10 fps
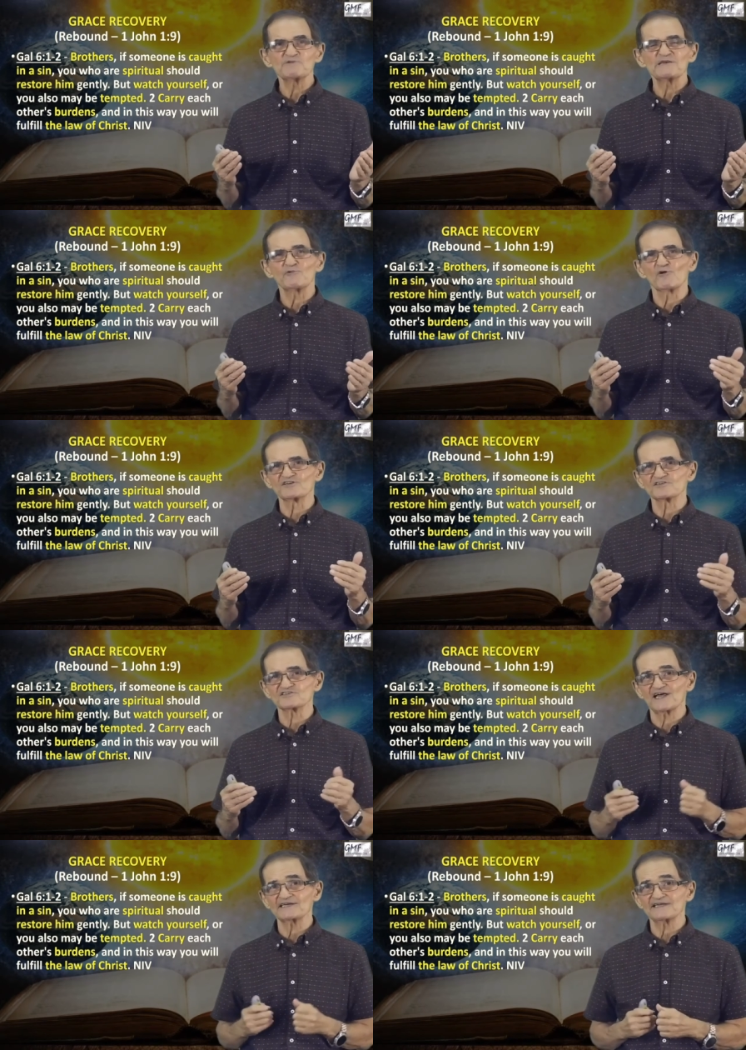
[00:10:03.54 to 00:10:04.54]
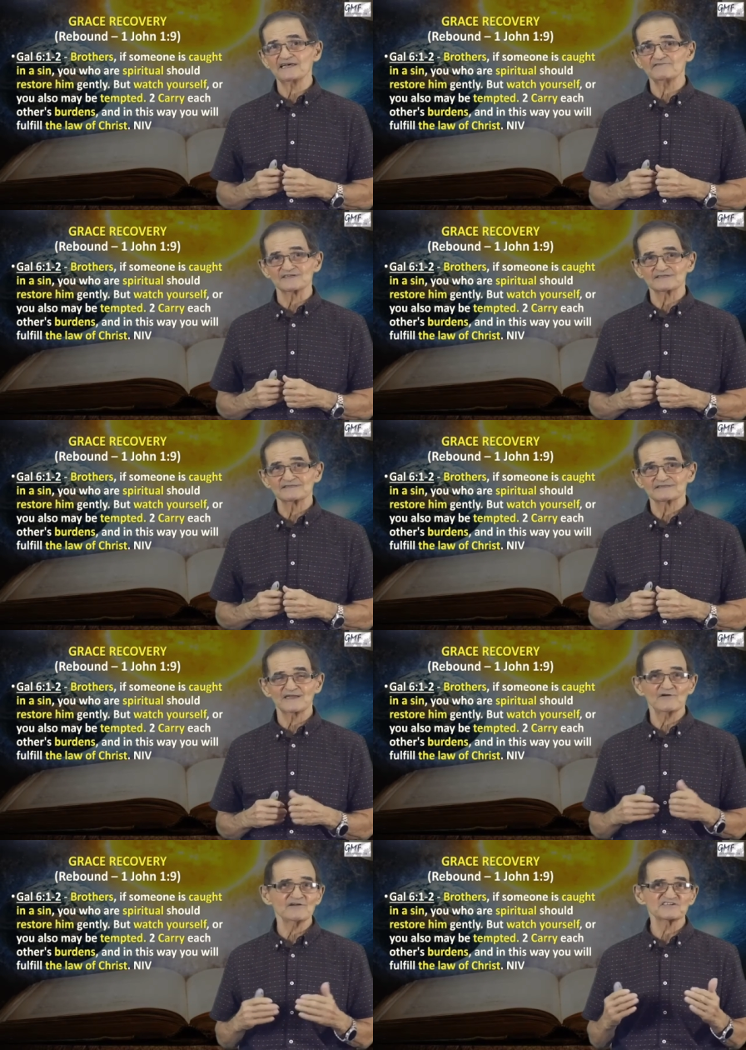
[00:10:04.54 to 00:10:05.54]
people are just like David.
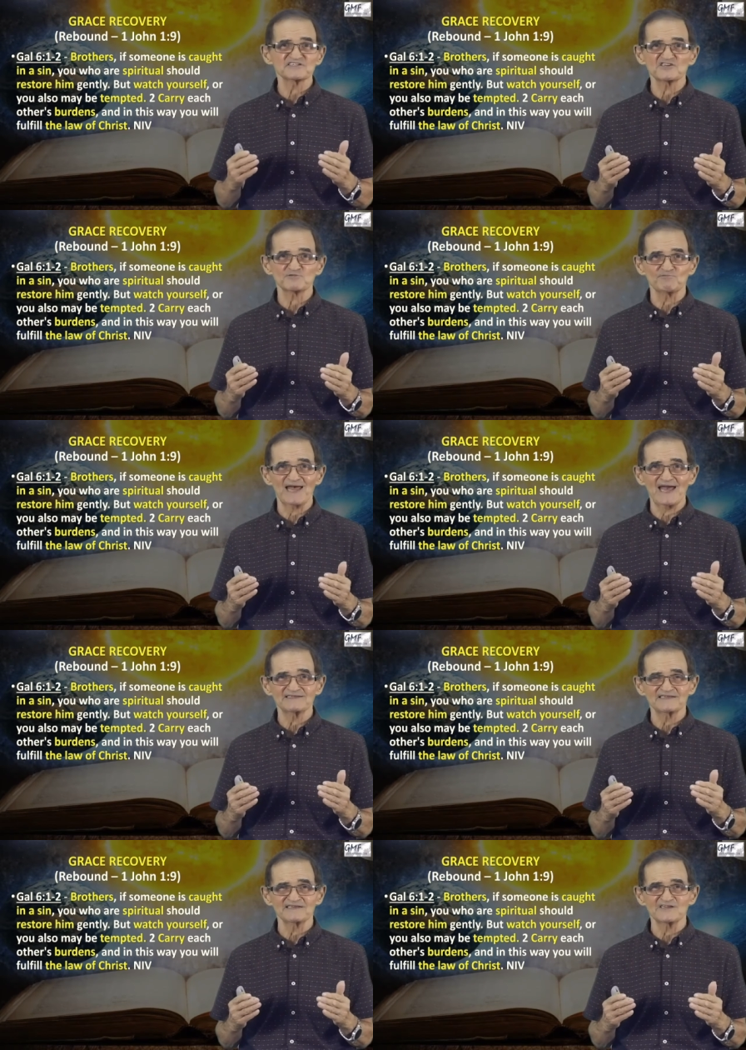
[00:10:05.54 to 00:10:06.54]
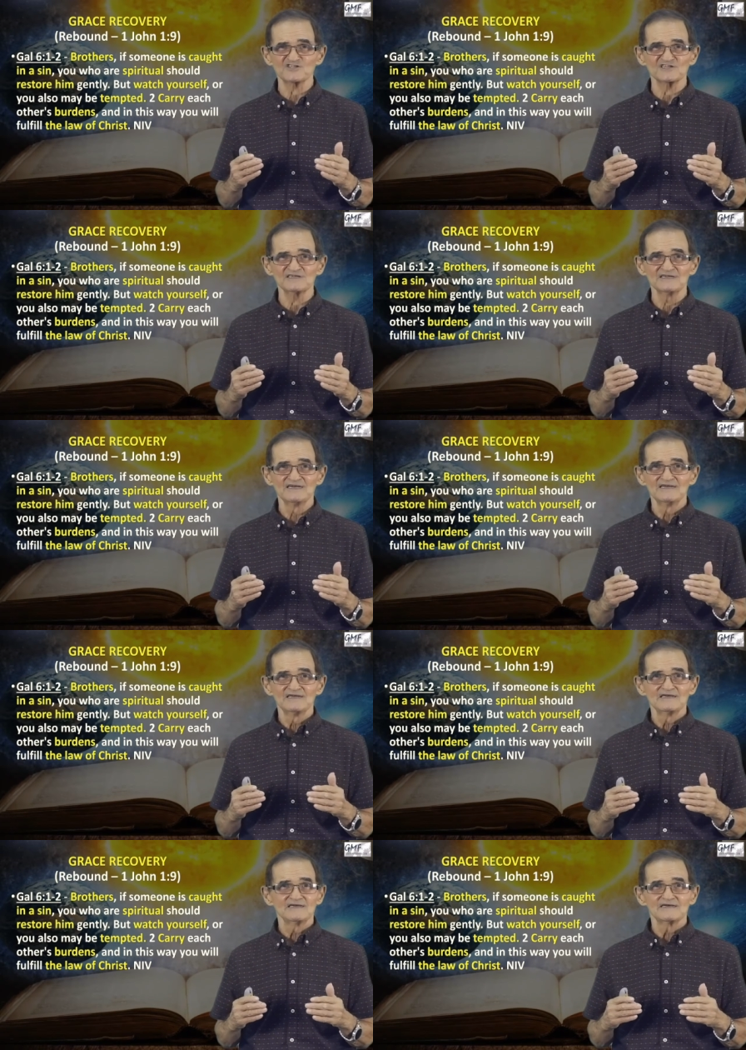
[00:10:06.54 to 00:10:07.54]
They're in such bad condition,
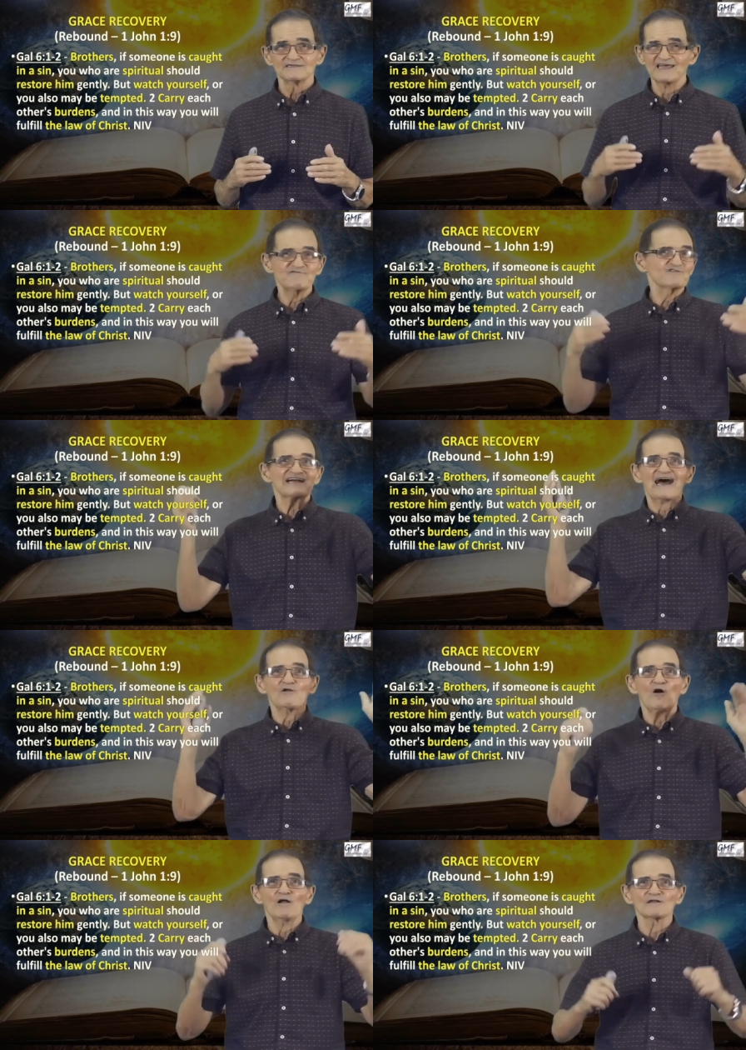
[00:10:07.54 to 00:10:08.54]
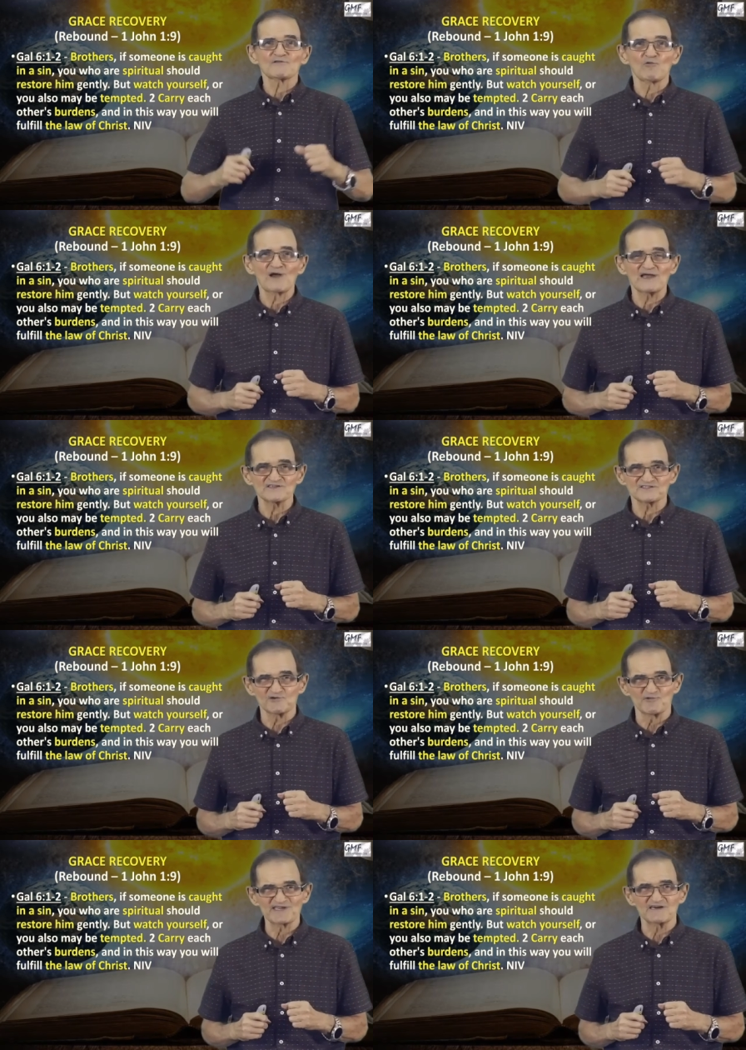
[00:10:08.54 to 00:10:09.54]
they forgot all of the ways
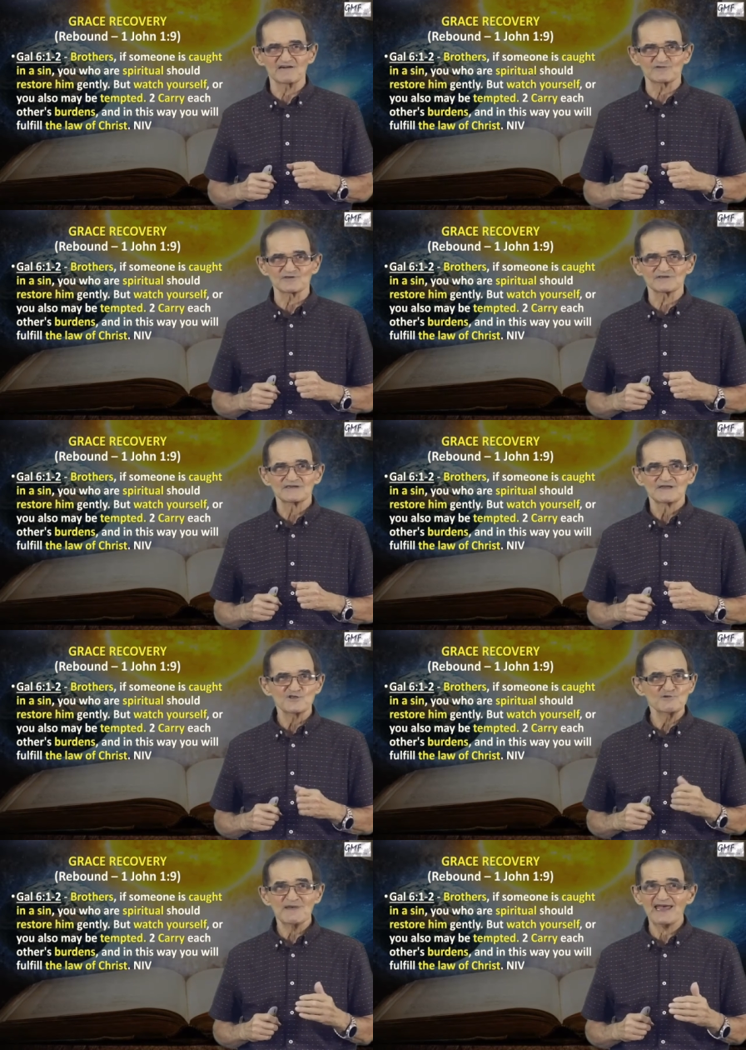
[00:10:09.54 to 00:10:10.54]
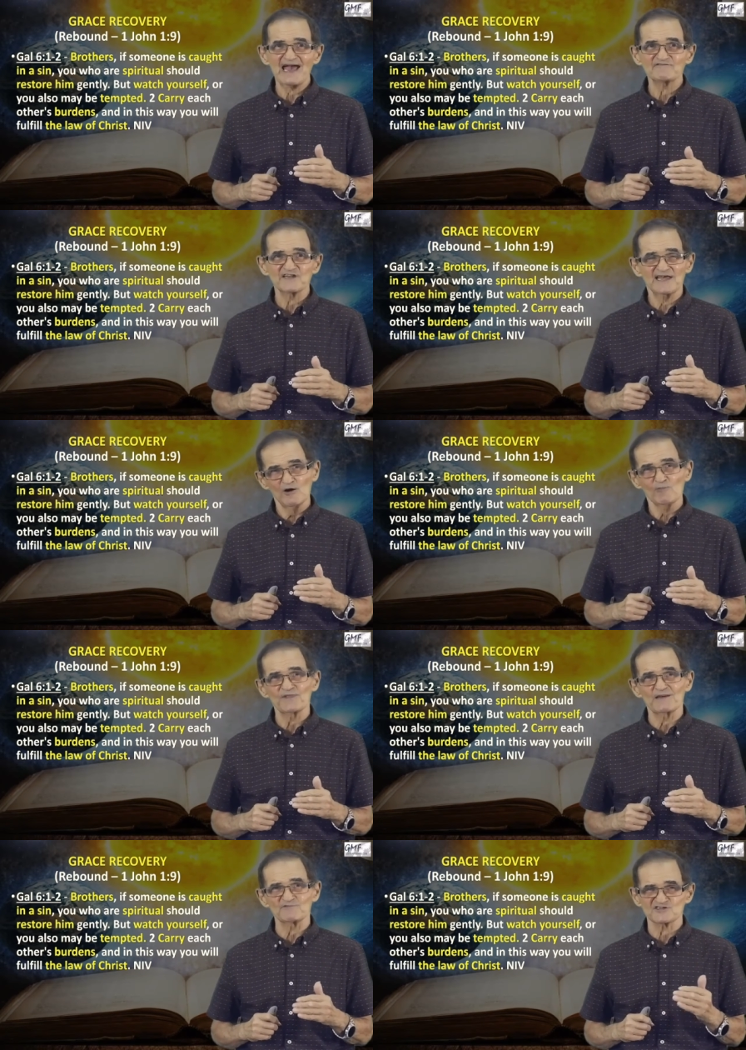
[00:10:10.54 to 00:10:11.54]
to recover. You may have to help
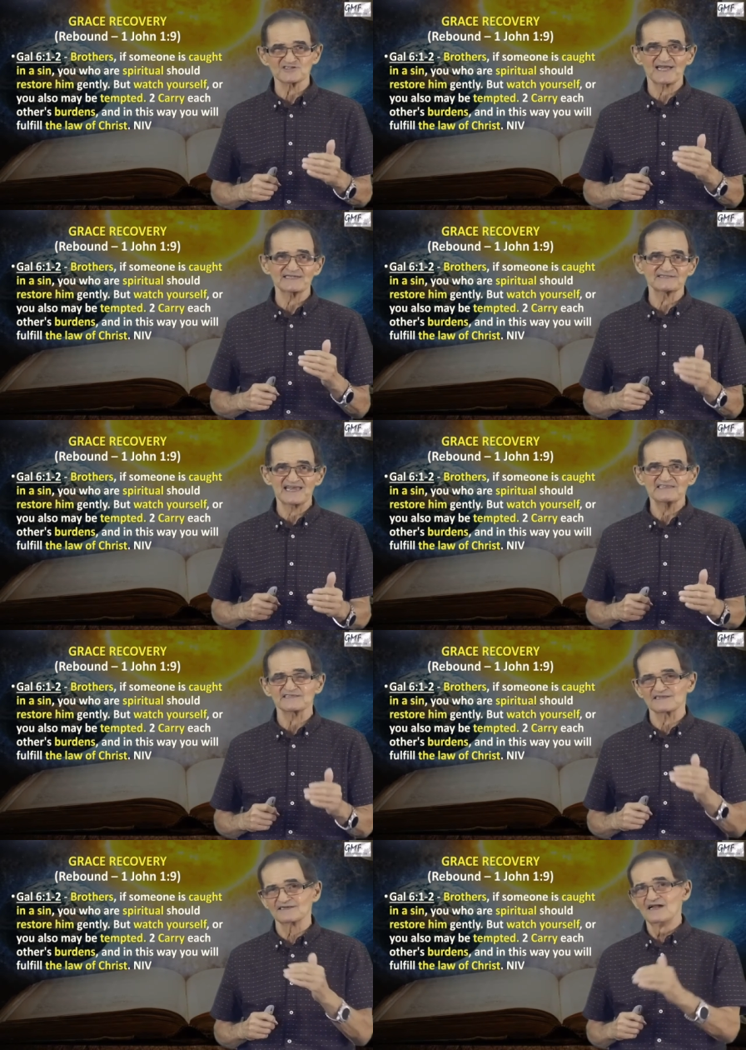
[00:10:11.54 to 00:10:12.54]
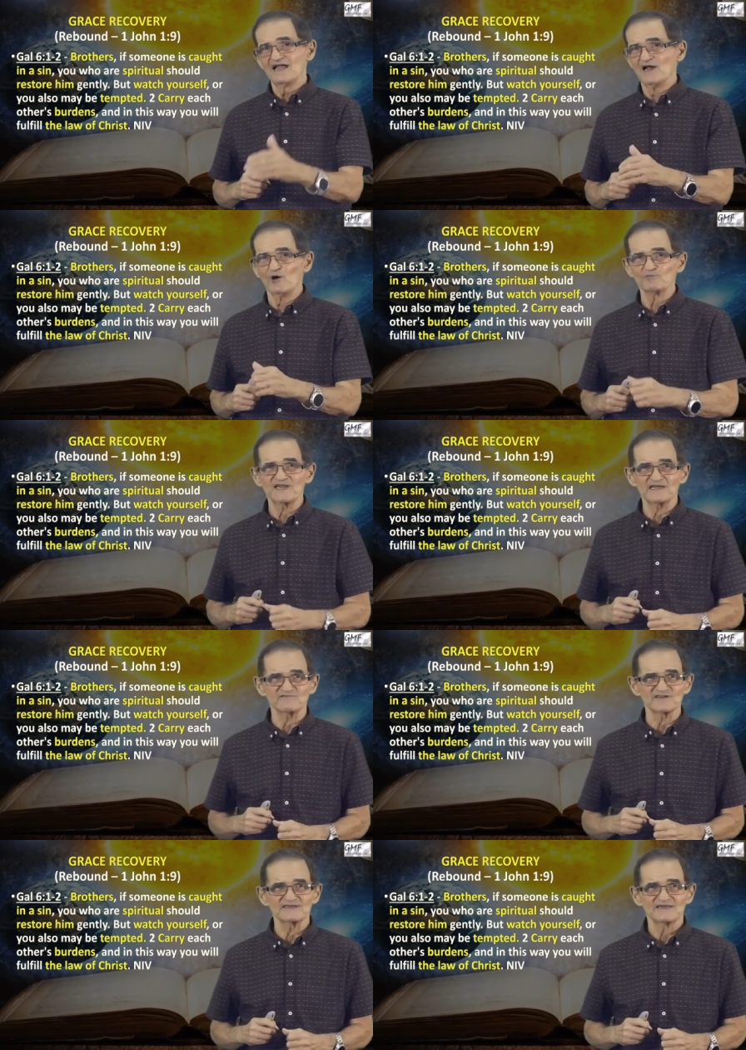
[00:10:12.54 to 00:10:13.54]
them just like Nathan helped
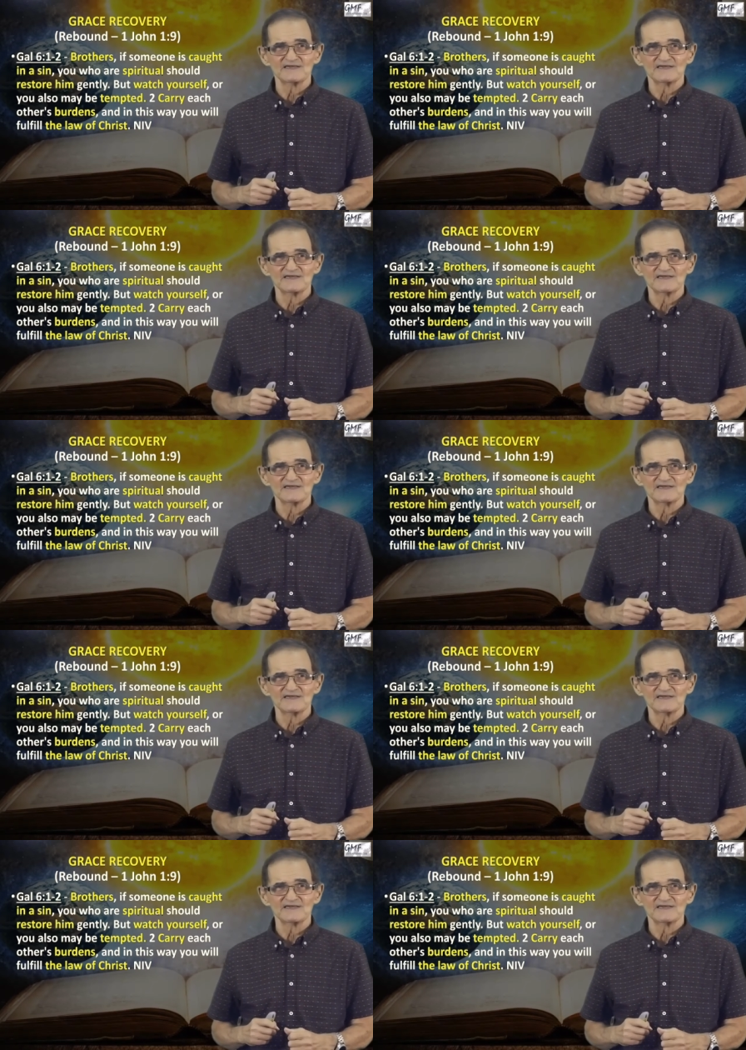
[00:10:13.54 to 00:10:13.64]
David.